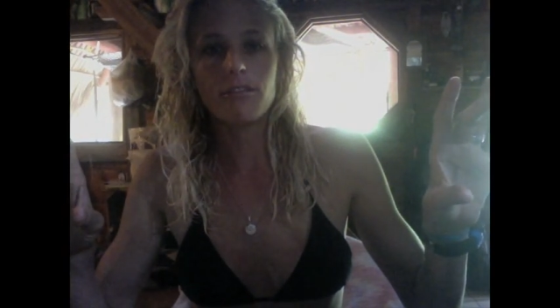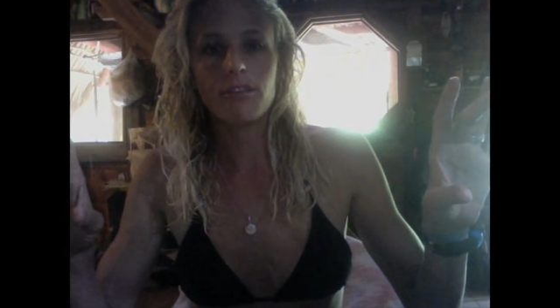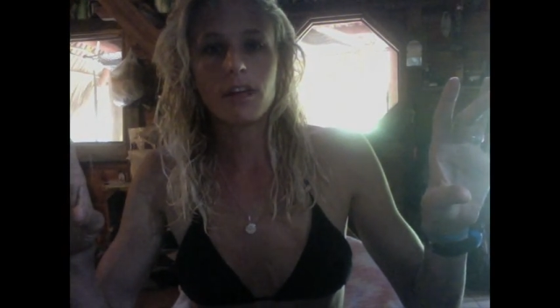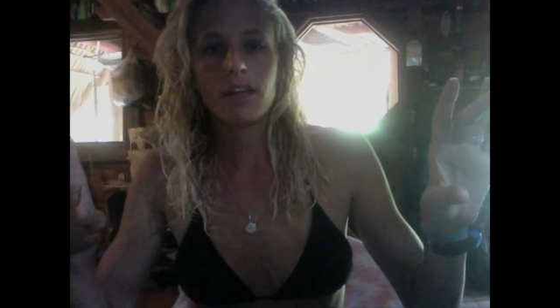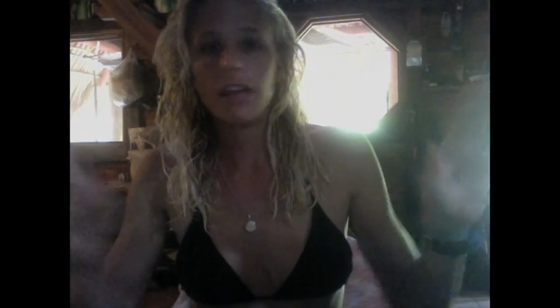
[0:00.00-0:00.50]

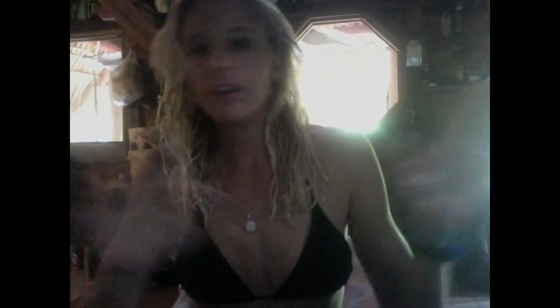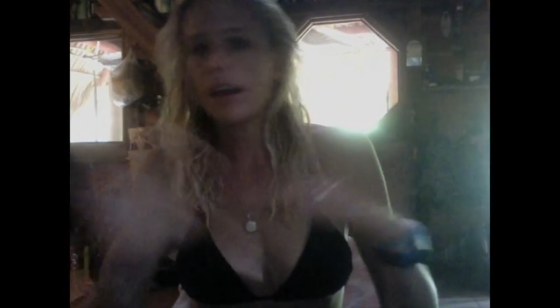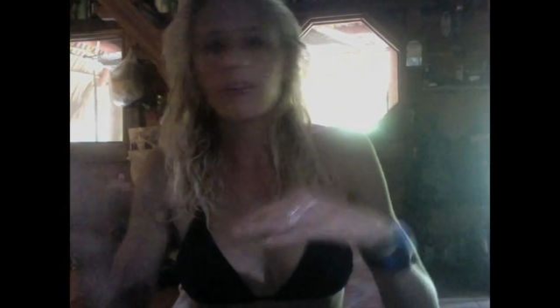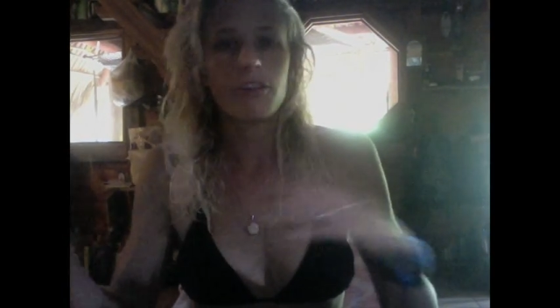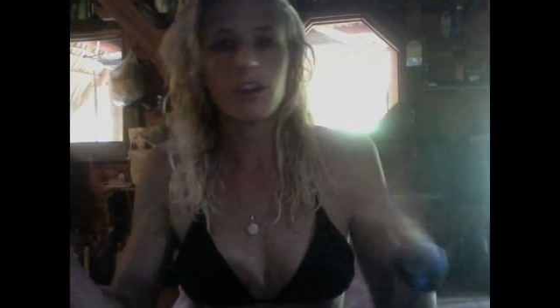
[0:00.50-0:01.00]
then you
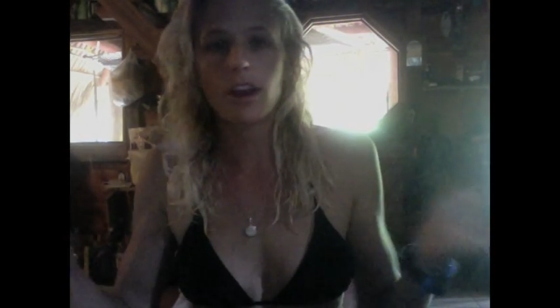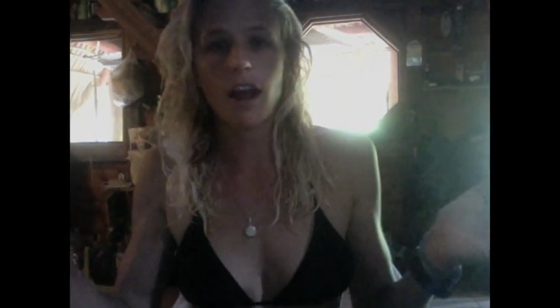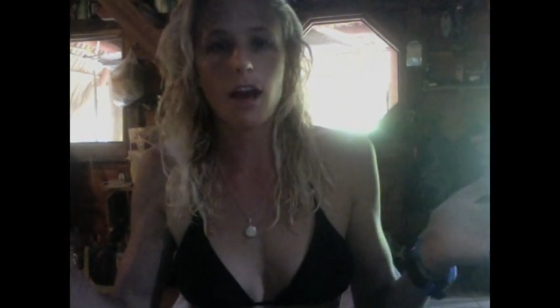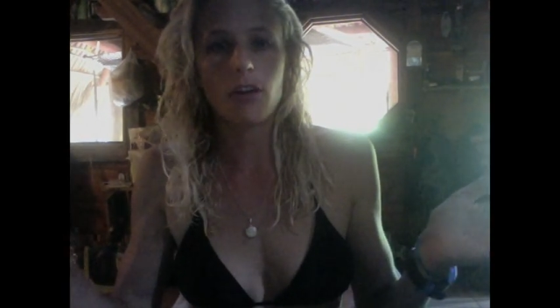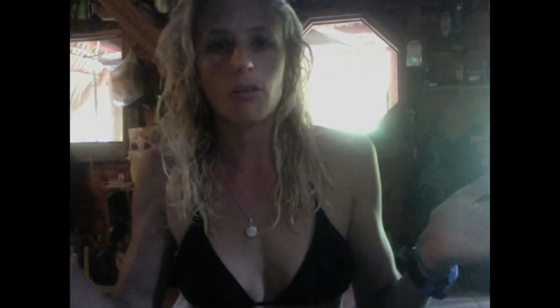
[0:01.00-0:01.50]
got to figure
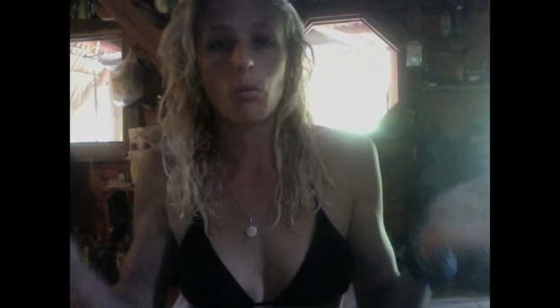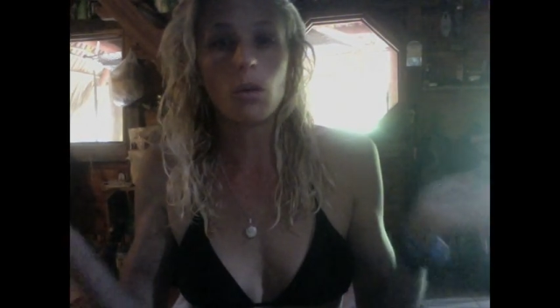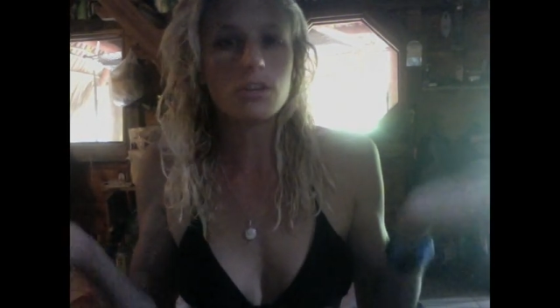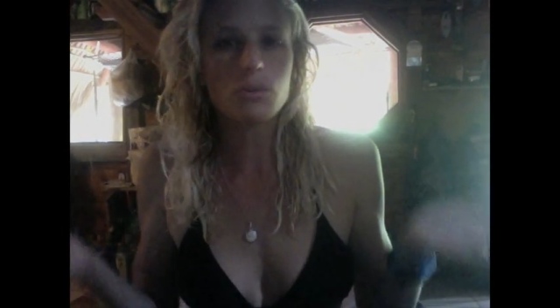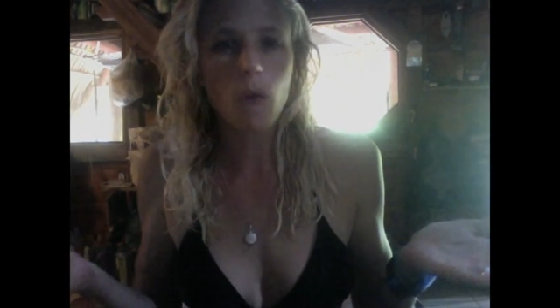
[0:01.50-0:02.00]
out
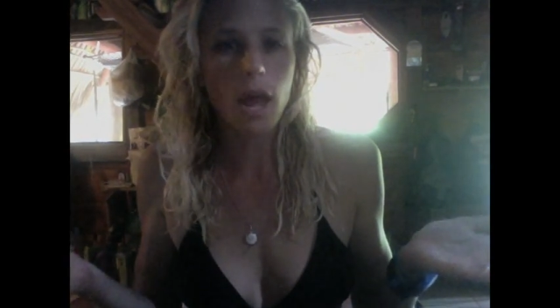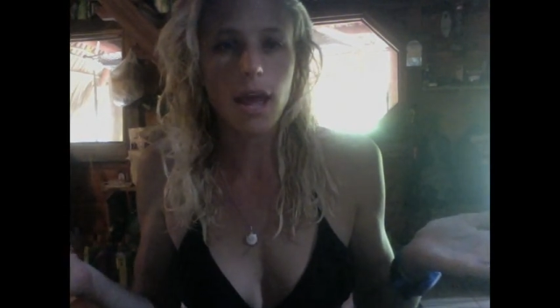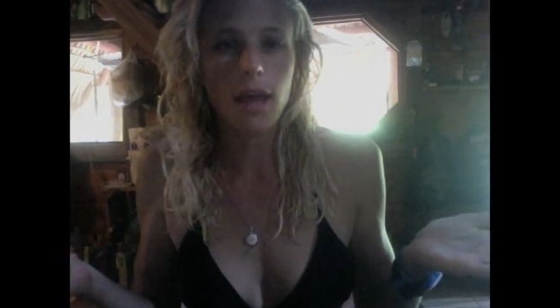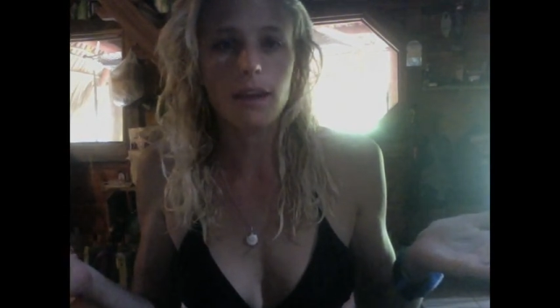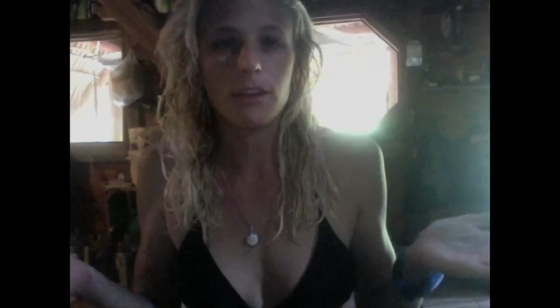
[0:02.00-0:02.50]
which
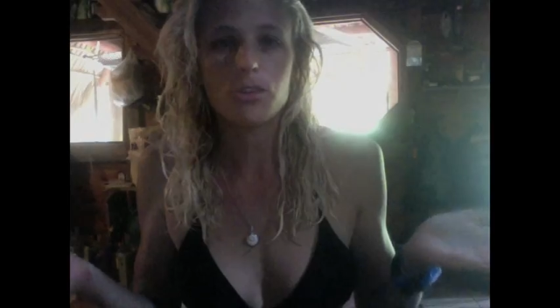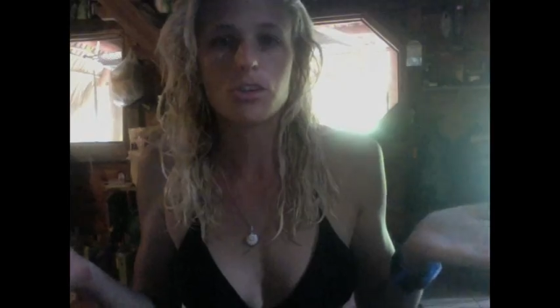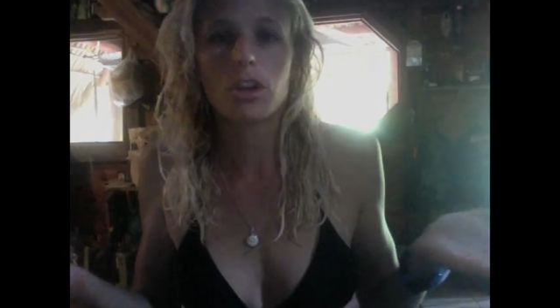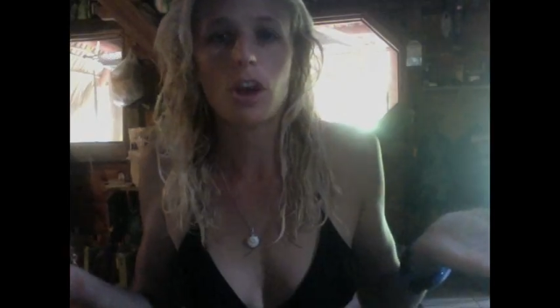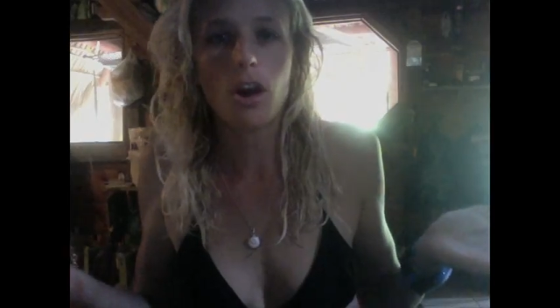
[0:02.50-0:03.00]
way you
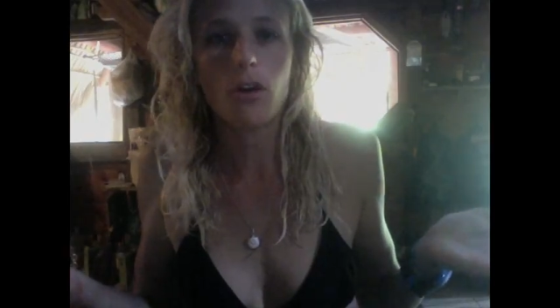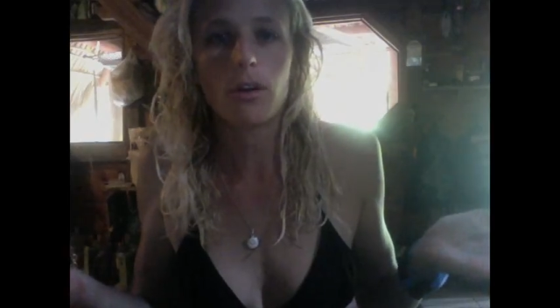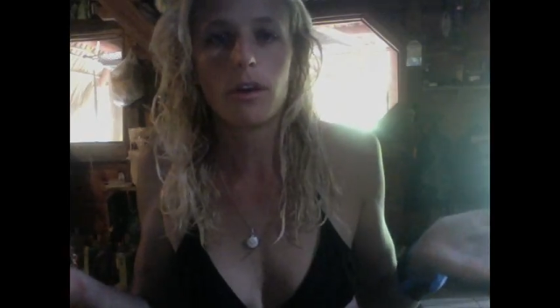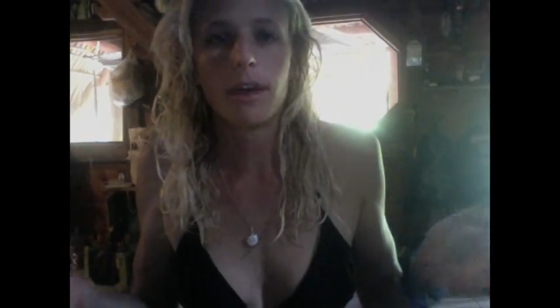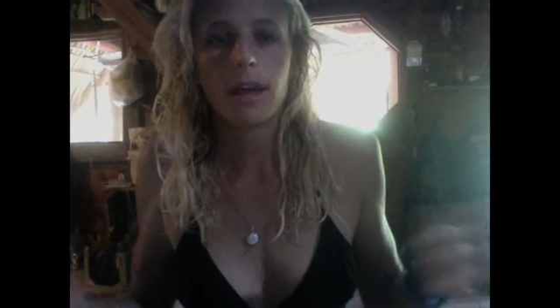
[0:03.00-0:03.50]
should go.
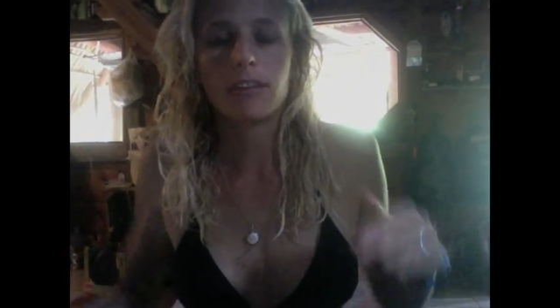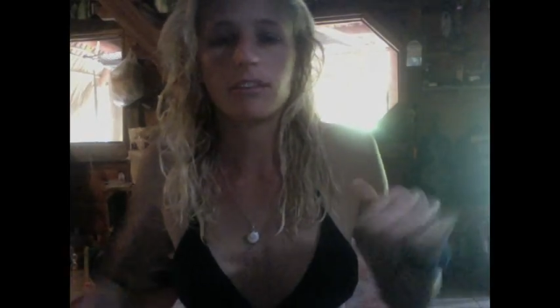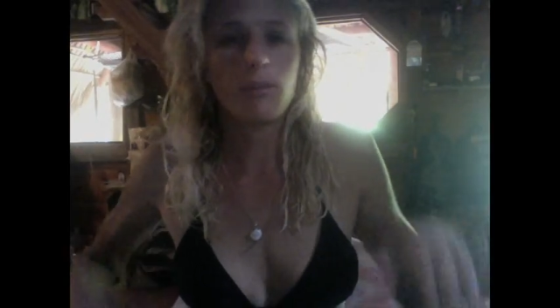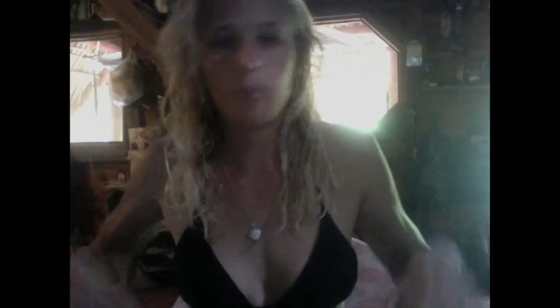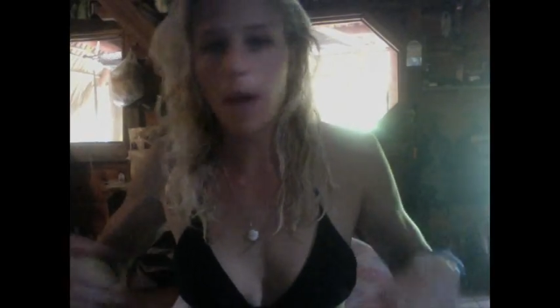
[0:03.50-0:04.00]
Because
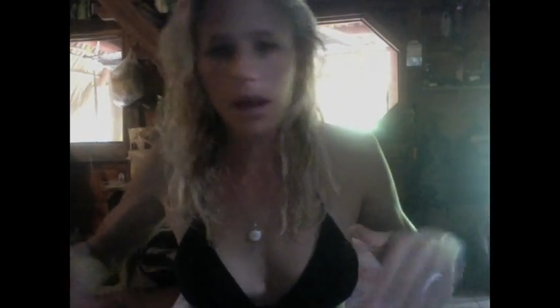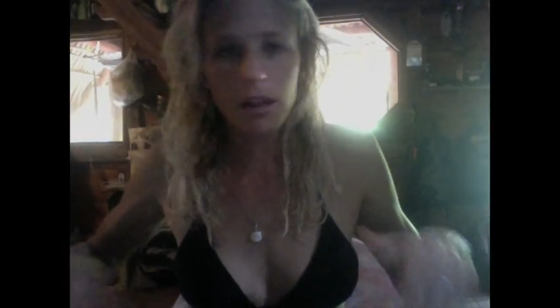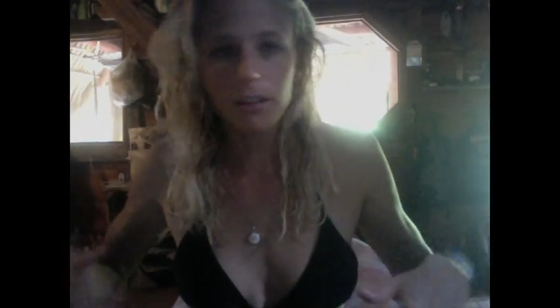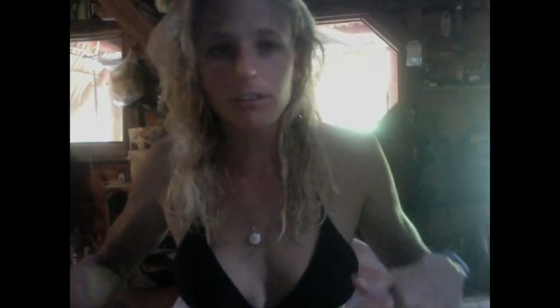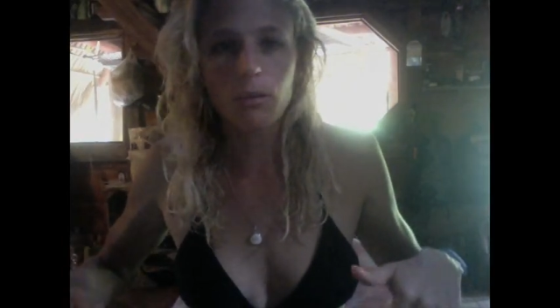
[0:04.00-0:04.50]
if you paddle
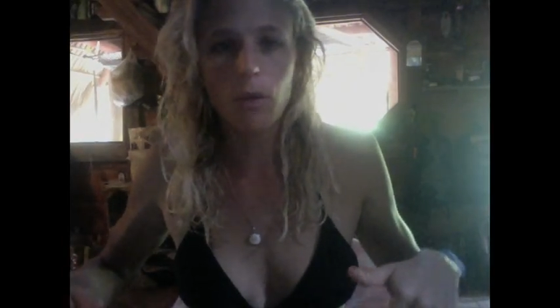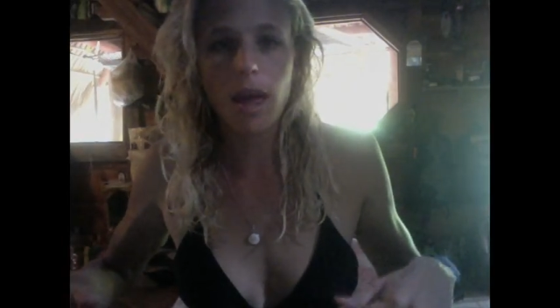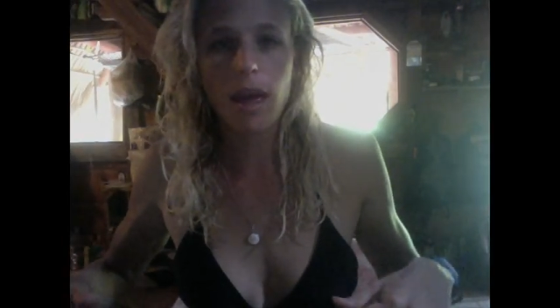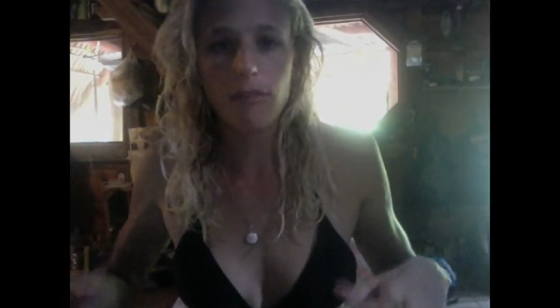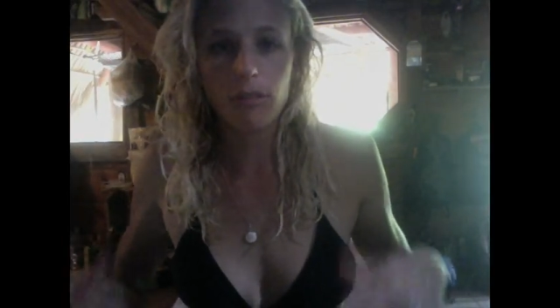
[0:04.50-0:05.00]
into the
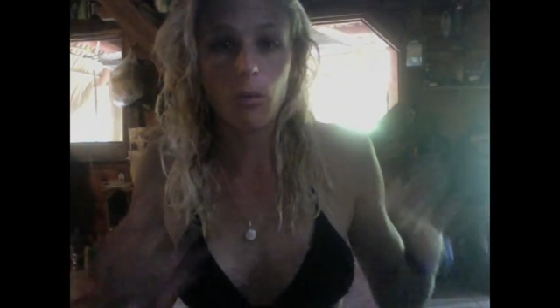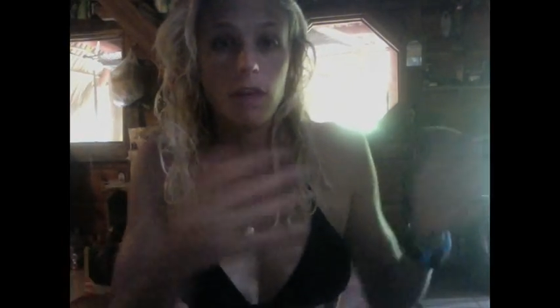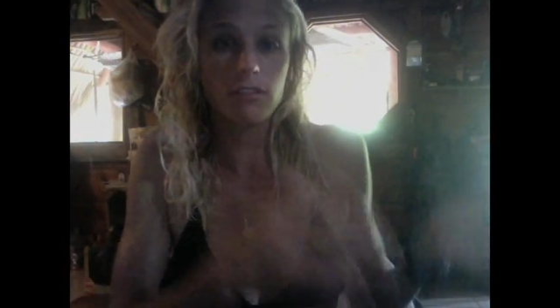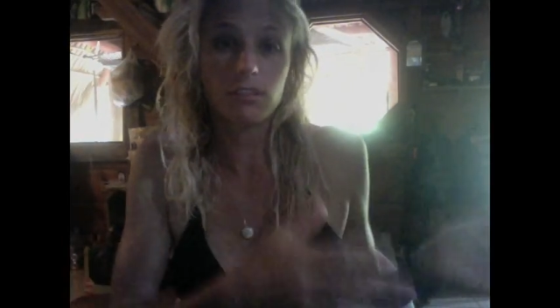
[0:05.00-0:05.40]
wave and the wave is